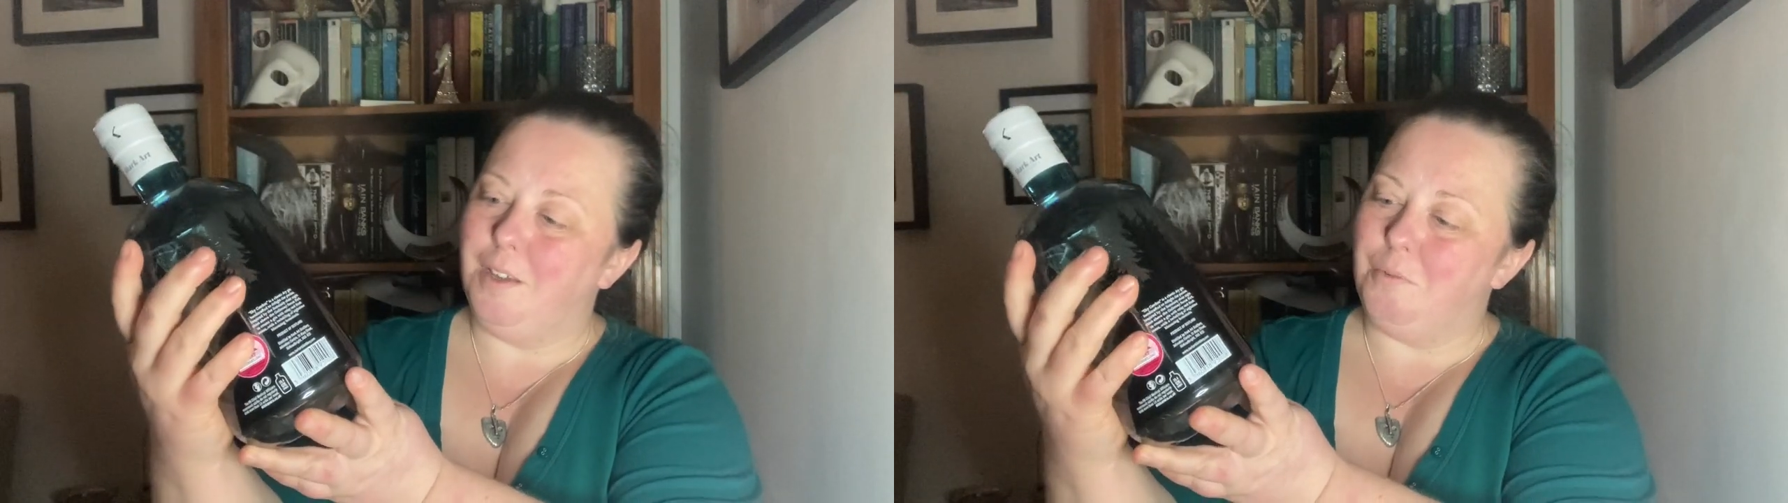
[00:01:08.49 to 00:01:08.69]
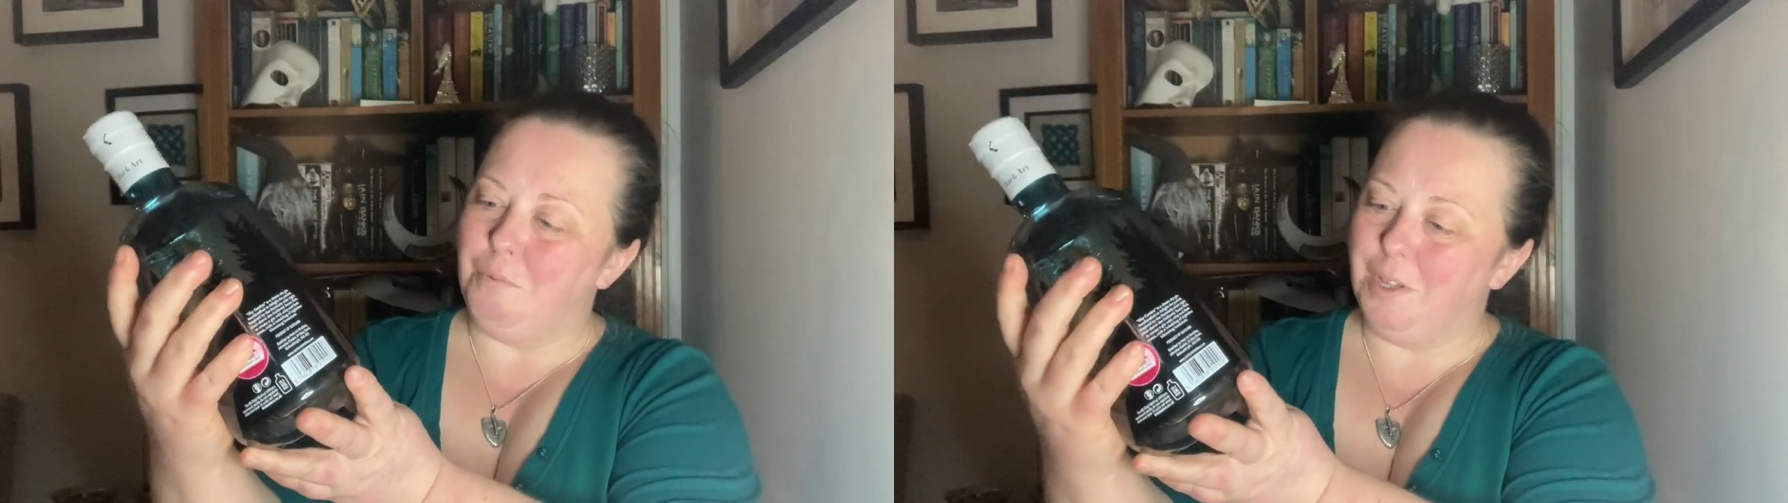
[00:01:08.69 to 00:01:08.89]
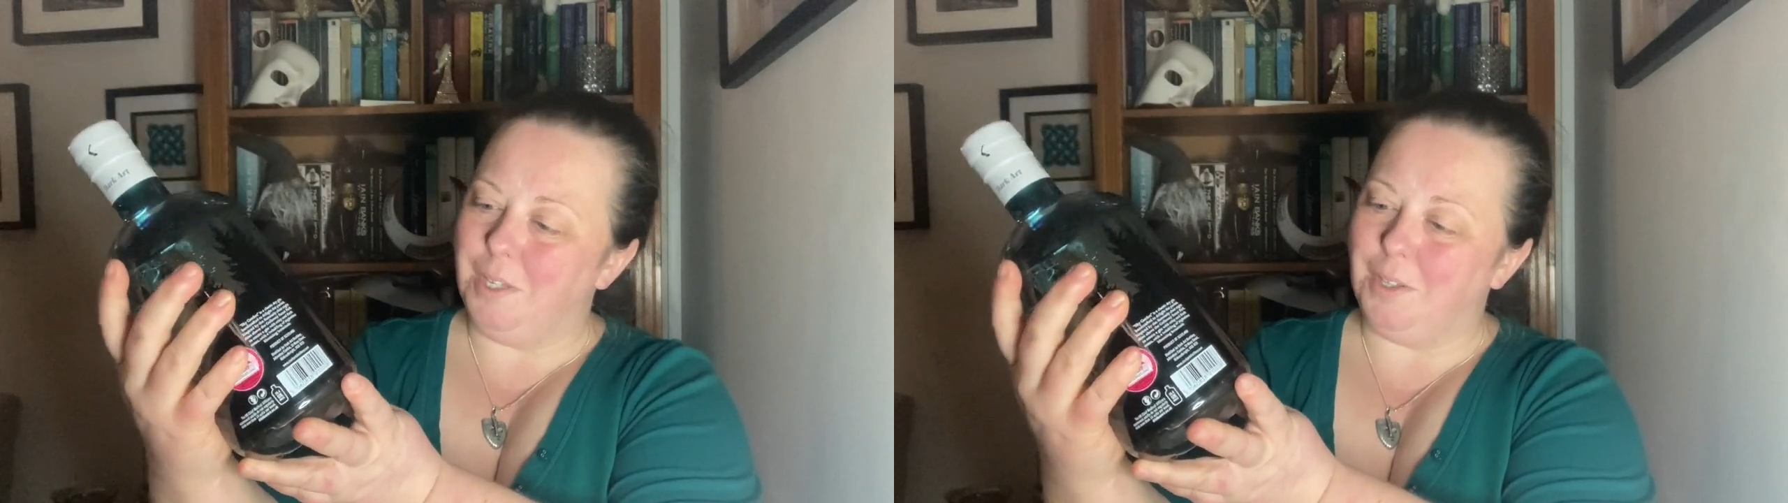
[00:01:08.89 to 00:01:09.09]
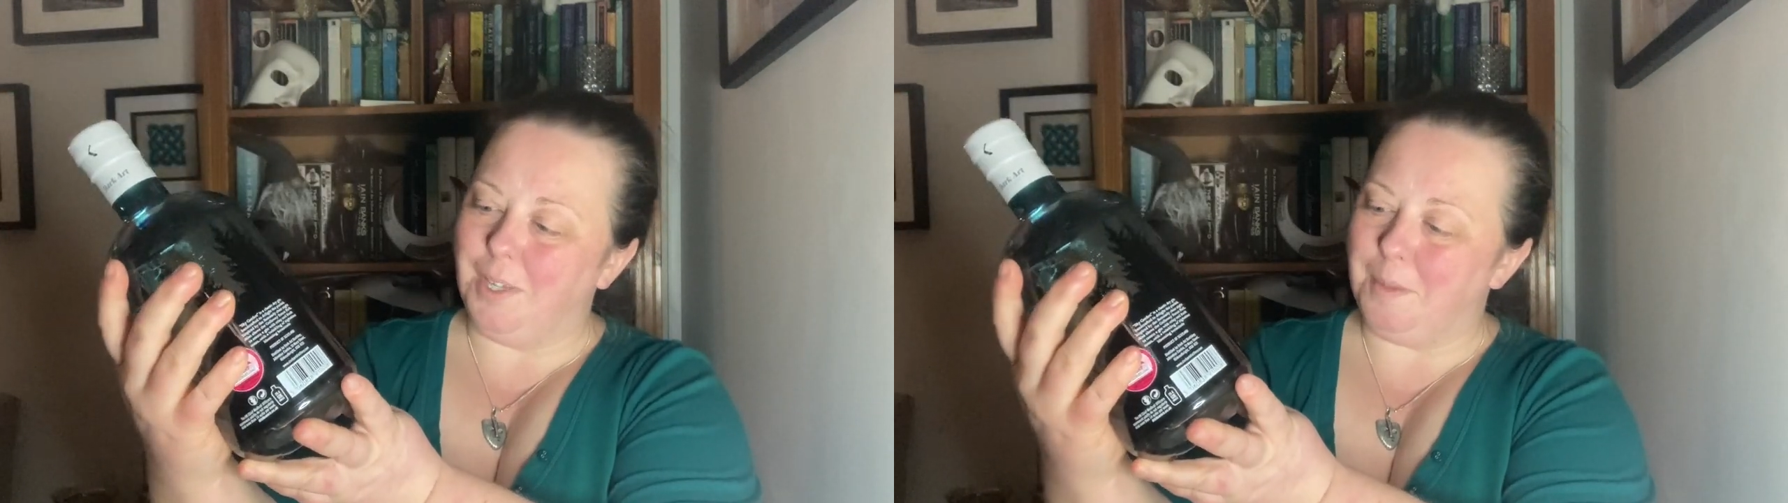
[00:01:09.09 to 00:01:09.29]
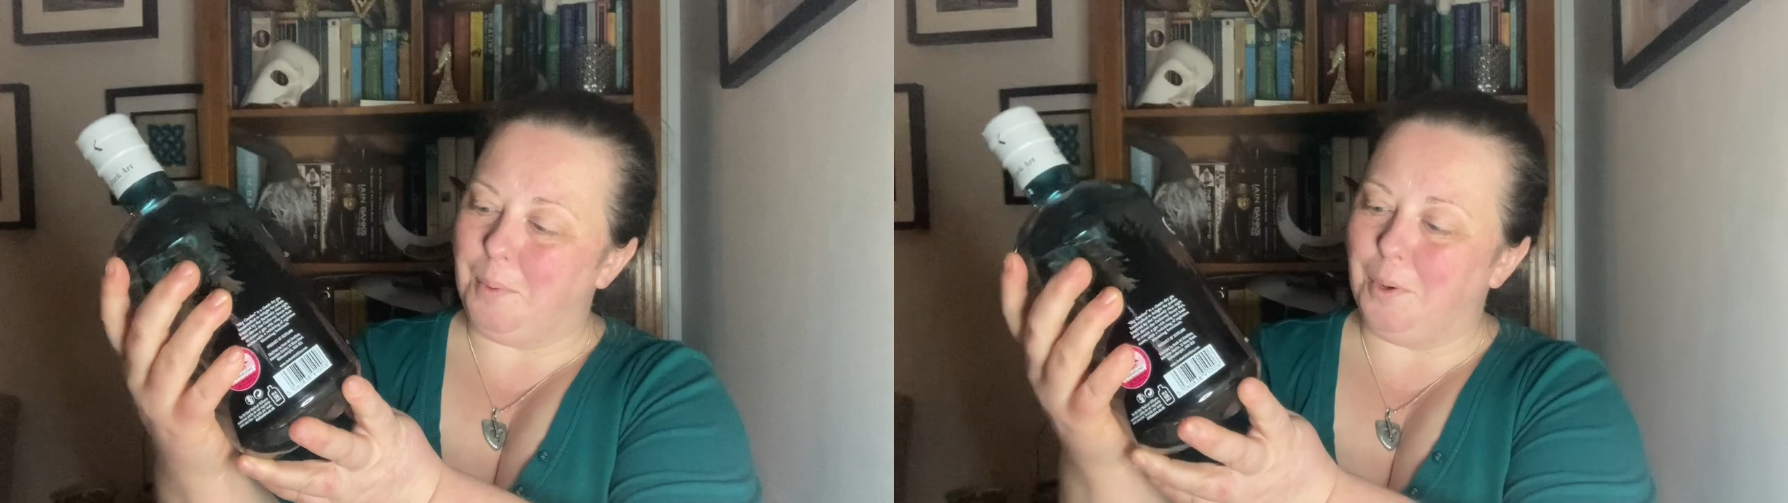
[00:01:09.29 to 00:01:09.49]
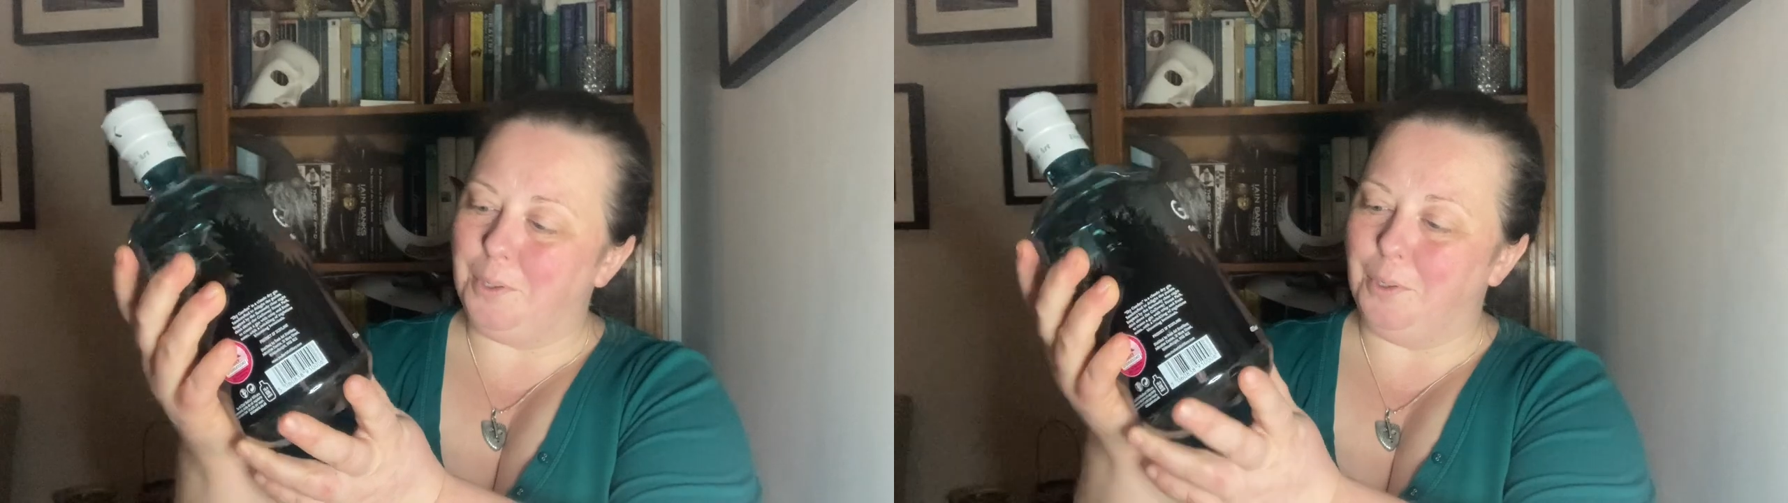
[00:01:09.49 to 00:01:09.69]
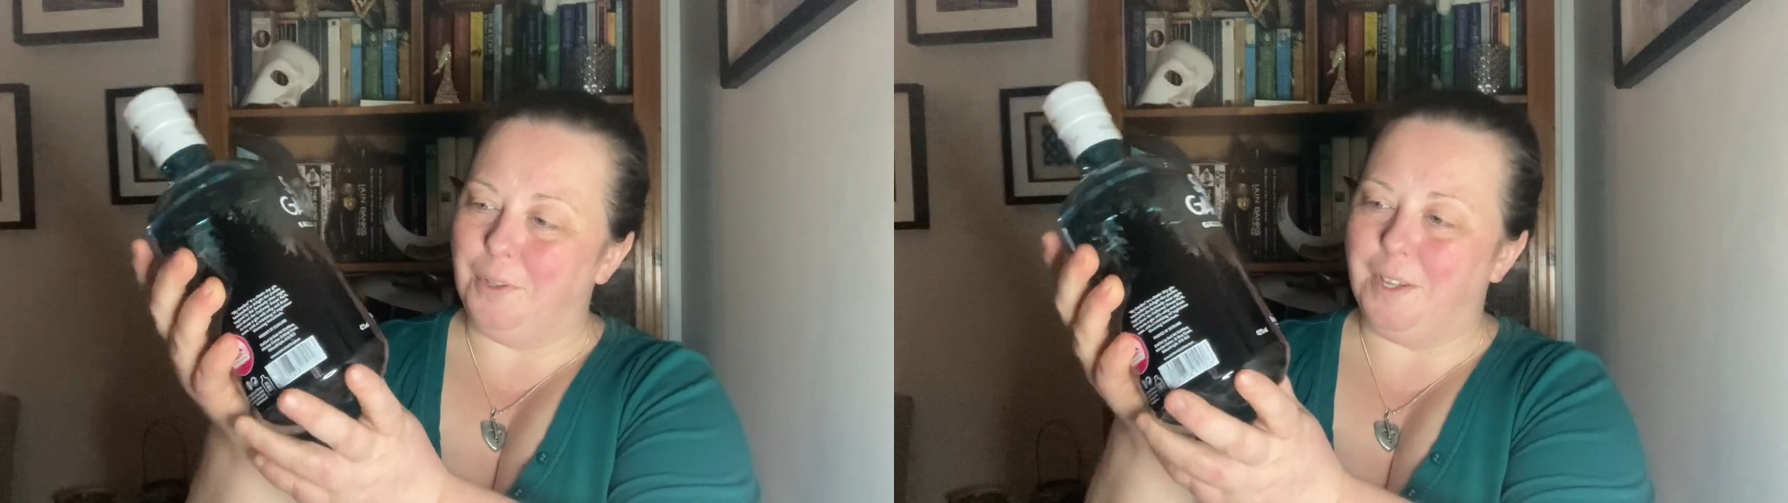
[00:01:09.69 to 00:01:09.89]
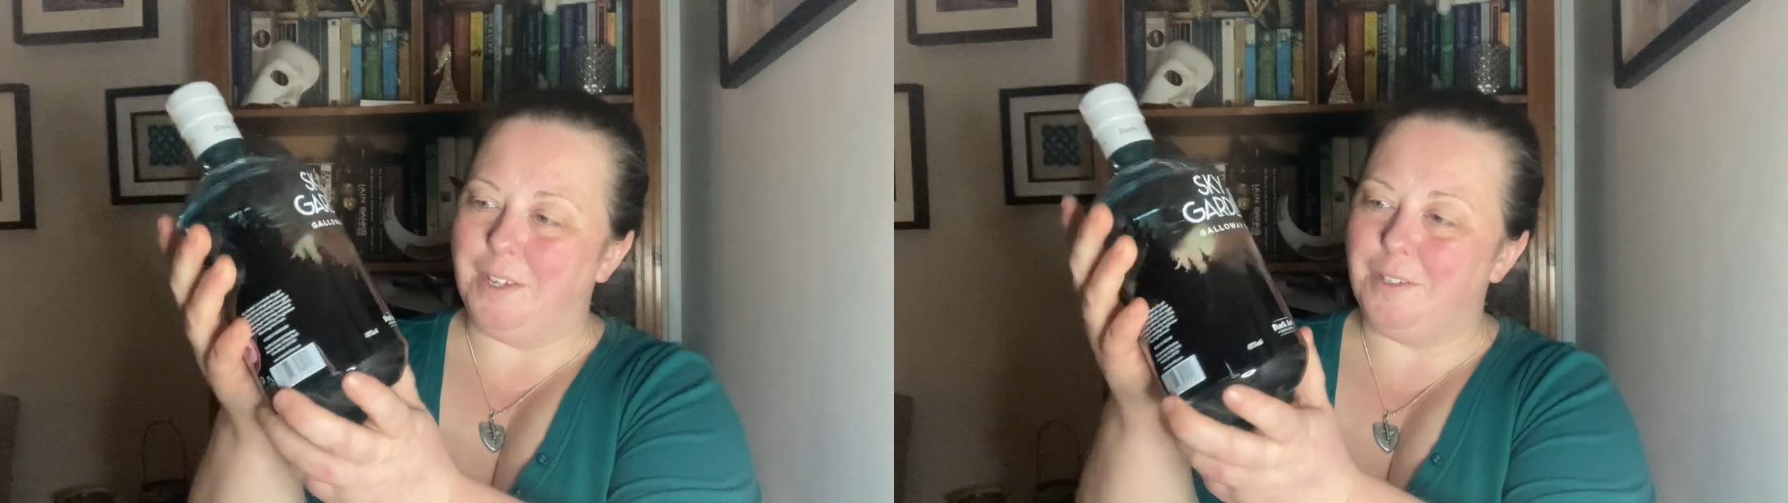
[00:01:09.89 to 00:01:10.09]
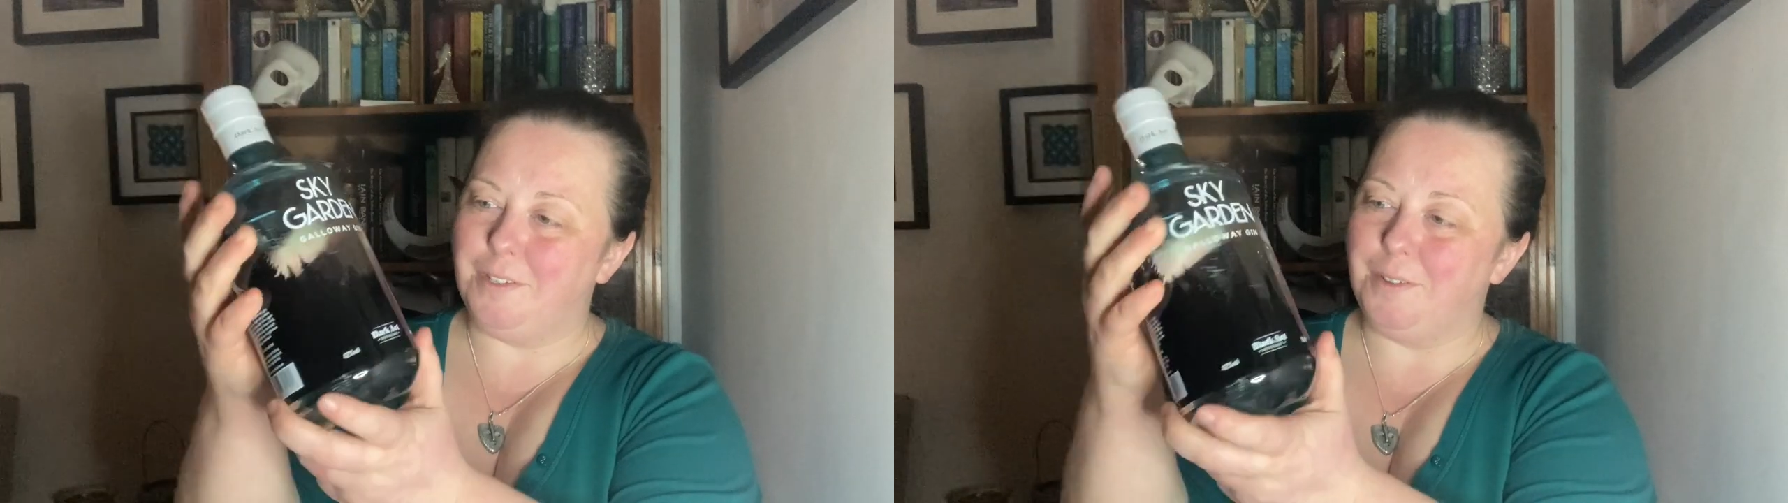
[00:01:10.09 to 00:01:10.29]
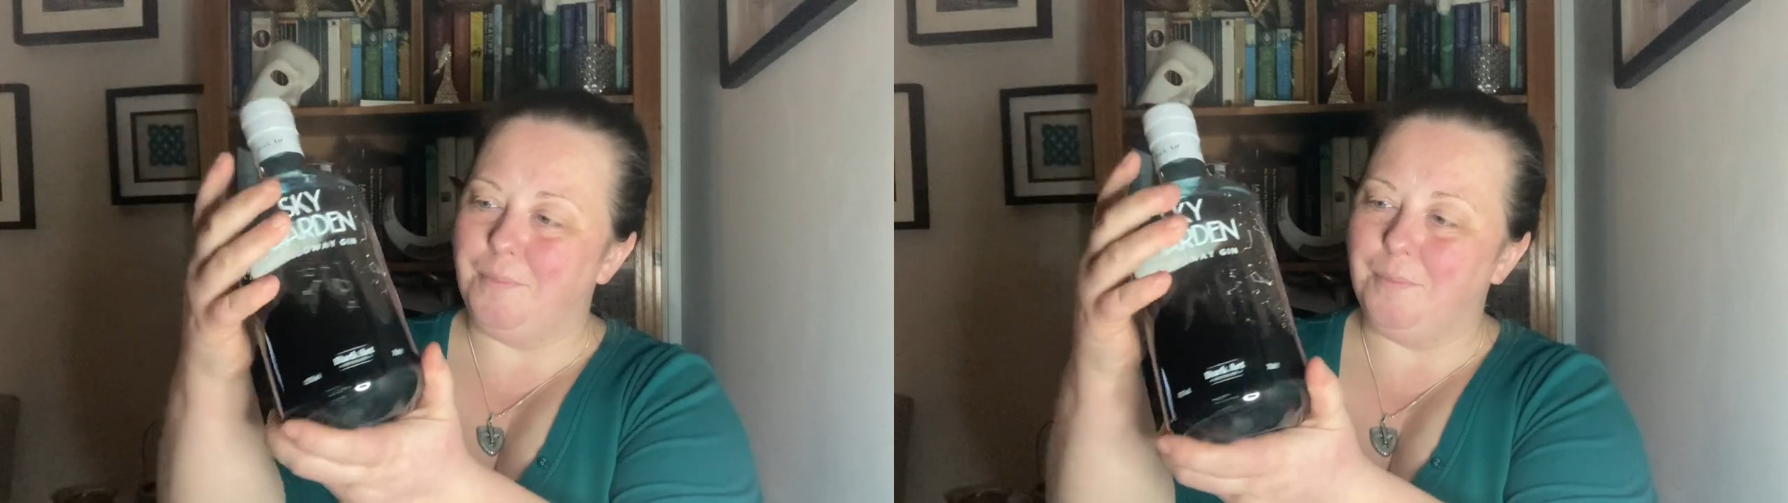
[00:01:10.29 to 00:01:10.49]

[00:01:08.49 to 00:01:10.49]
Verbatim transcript: really like the bottle on this.